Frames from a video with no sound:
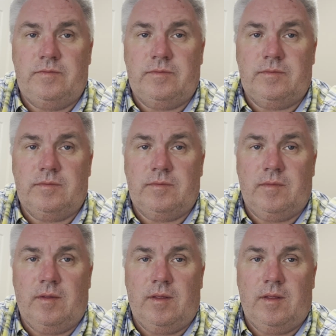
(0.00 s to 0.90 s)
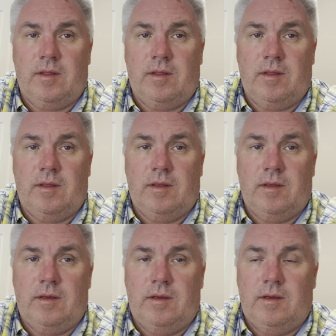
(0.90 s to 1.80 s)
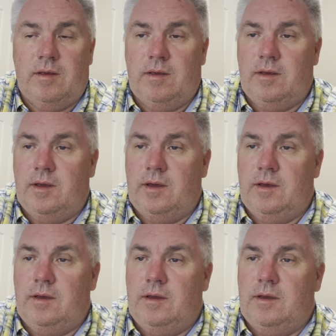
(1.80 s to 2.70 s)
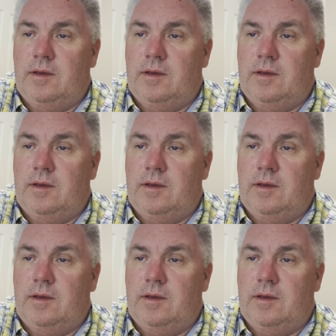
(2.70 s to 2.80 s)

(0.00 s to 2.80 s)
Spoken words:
No one is speaking in this clip.